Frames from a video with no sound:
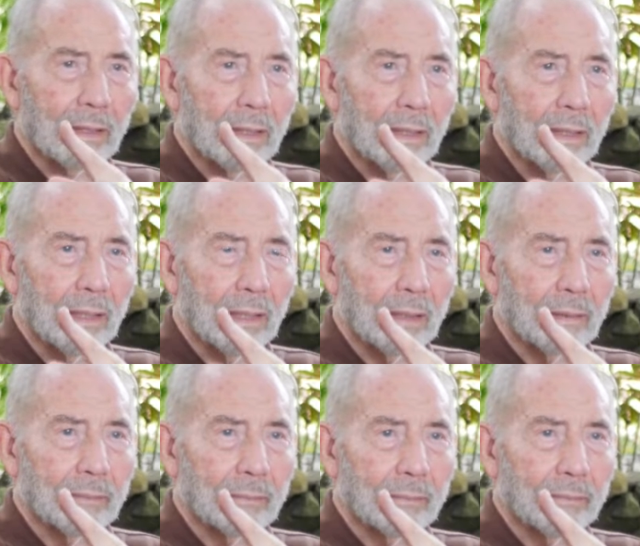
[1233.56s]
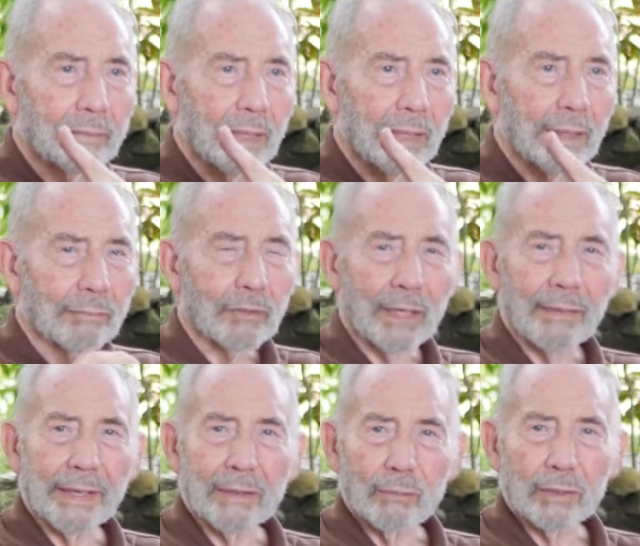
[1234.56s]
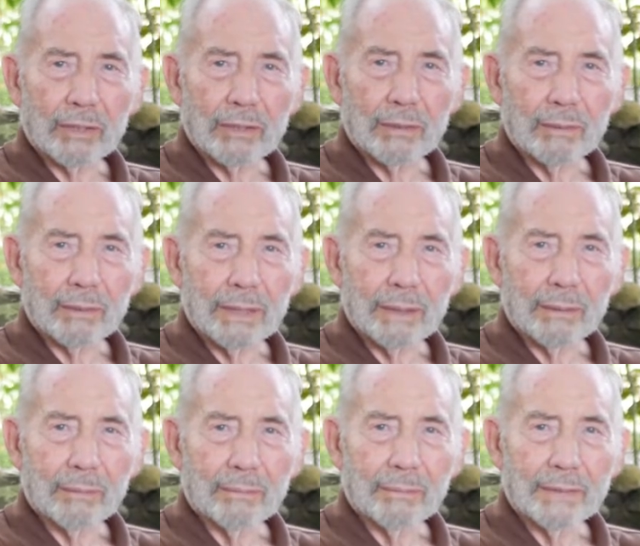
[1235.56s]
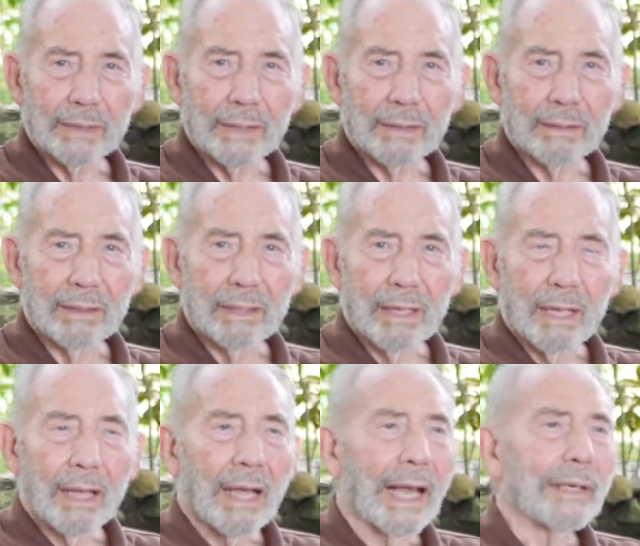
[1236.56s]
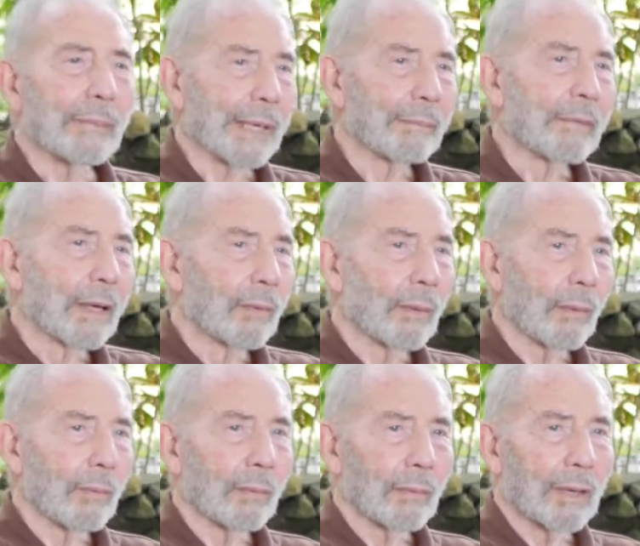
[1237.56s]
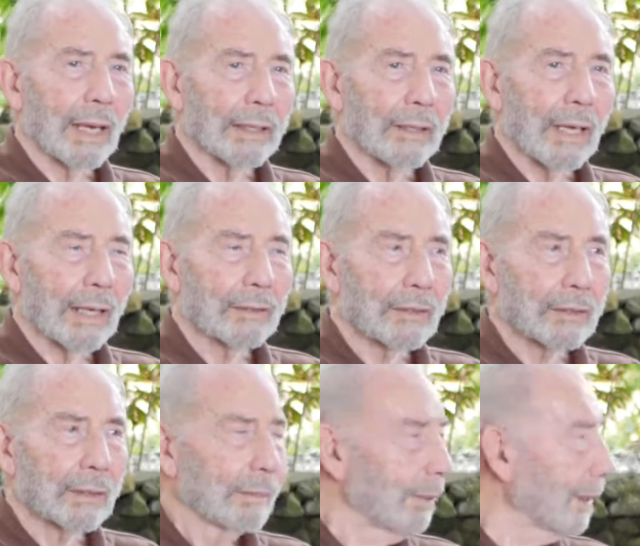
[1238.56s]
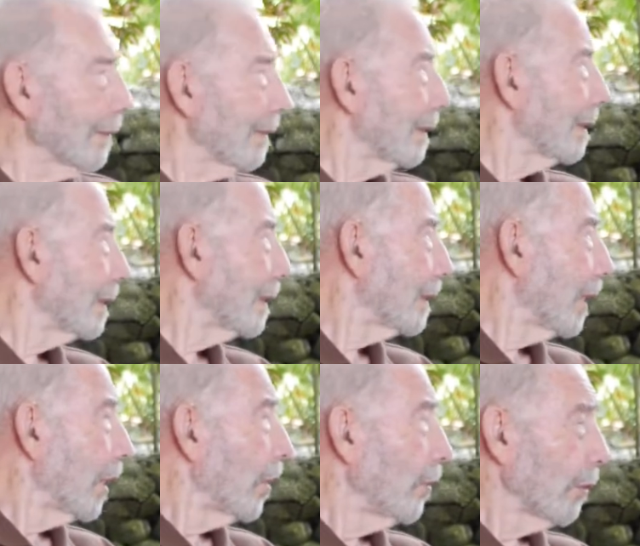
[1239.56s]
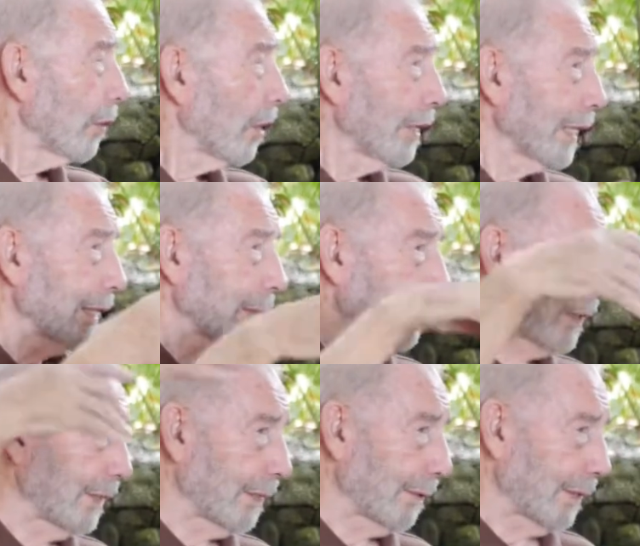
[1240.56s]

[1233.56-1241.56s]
I'm trying to think what it's called now. Yeah. Anyway, I spun. No, not Nicholas, but the